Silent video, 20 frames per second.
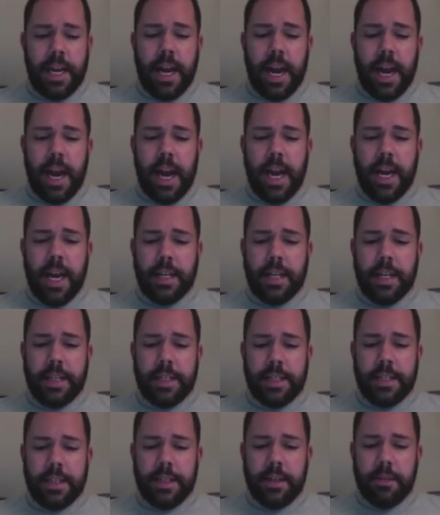
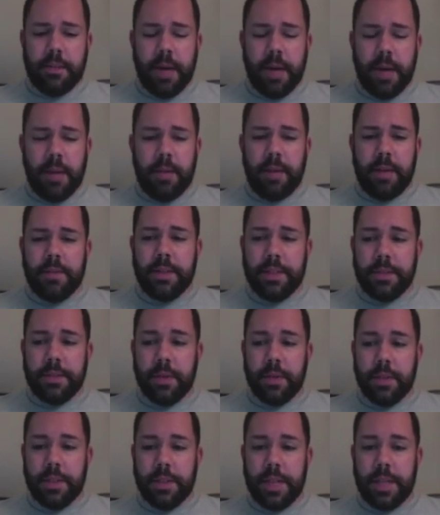And Bob Evans
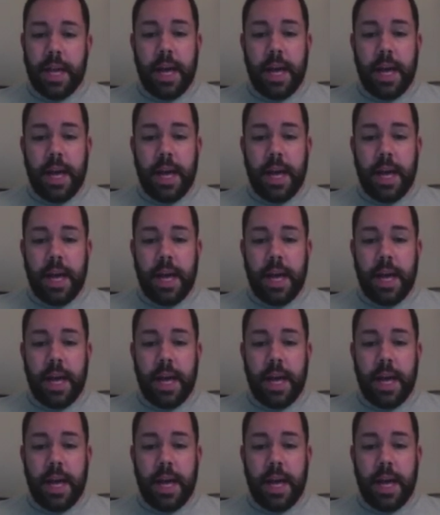was